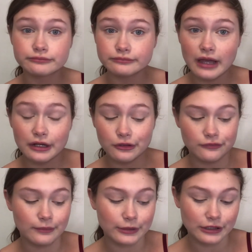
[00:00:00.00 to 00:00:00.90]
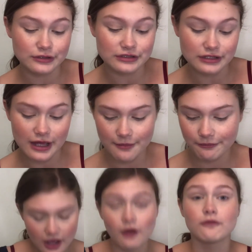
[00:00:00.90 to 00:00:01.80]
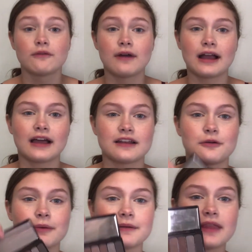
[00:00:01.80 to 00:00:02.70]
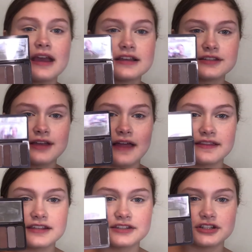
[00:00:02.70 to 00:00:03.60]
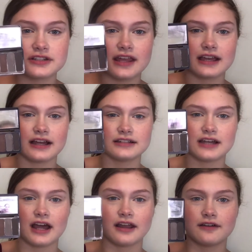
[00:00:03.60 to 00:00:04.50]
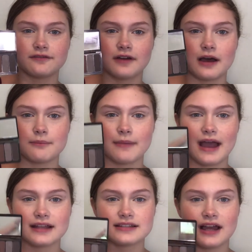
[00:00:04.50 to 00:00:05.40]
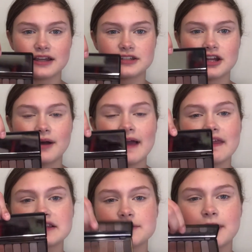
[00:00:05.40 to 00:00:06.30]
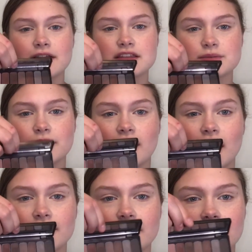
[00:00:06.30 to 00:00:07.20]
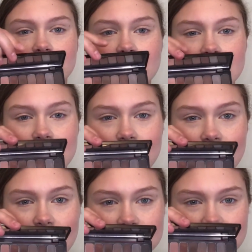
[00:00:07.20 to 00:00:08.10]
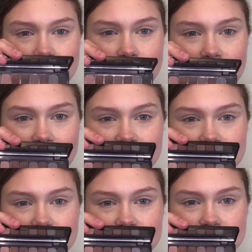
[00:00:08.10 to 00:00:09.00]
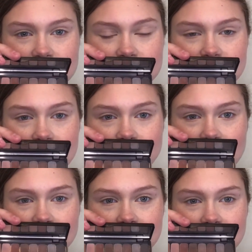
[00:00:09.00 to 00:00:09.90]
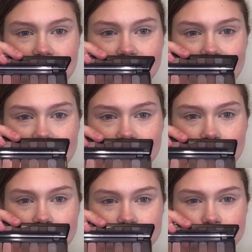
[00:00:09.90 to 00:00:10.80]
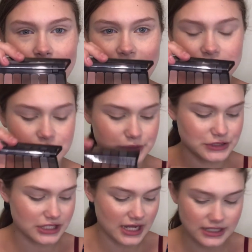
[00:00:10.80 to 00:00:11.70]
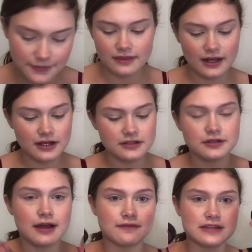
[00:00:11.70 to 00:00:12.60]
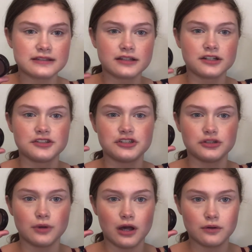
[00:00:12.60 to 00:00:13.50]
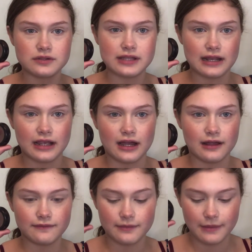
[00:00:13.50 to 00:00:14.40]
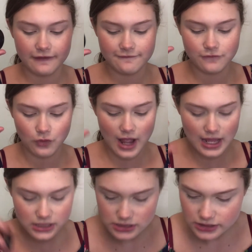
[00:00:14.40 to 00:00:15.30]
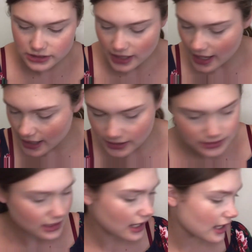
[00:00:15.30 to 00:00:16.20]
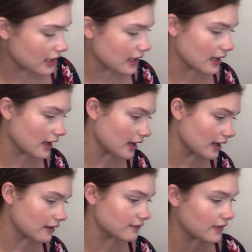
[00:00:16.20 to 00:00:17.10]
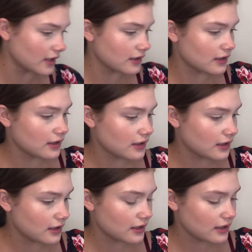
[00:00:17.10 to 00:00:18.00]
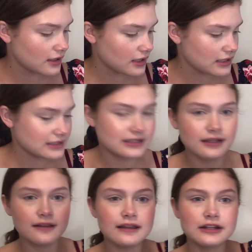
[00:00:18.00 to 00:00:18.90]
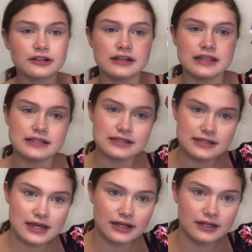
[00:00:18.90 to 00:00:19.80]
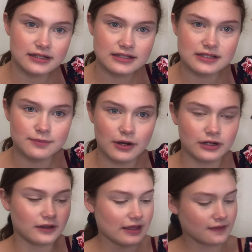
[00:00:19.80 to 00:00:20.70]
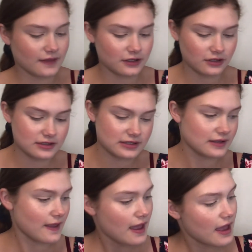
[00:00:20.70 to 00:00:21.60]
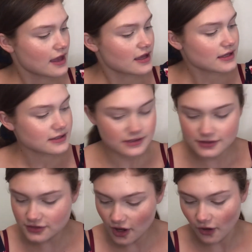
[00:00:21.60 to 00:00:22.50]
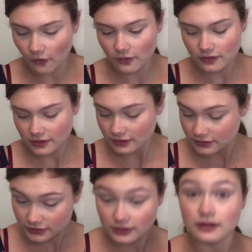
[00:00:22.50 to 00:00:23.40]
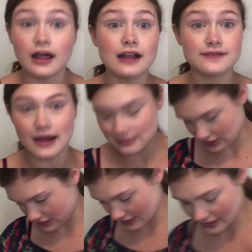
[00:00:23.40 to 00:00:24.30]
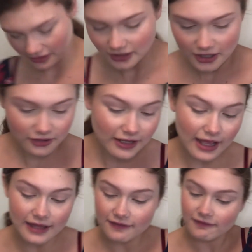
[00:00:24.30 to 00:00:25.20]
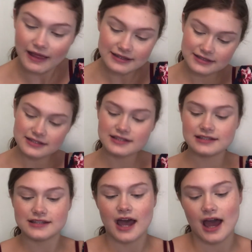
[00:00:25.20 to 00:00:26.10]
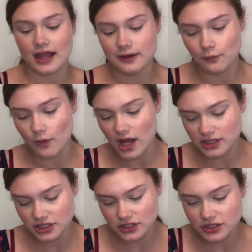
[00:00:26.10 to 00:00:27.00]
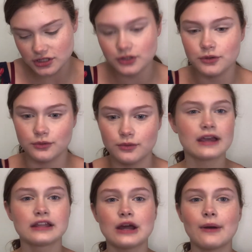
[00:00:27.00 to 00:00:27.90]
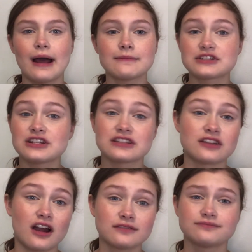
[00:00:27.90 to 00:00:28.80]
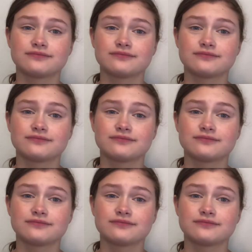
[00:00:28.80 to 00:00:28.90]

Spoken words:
I don't know if I'm gonna use it today. Oh, I got it open. So yeah, this is just like a ton of matte eyeshadow. I like to pair this with other eyeshadow palettes just if I need like a matte nude shade. Then I also have these little duos that I got from my friend, and I have the glitteries, sparkly glitters. So, a lot of options here. Okay, let's decide what to do. You know what? I'm just gonna start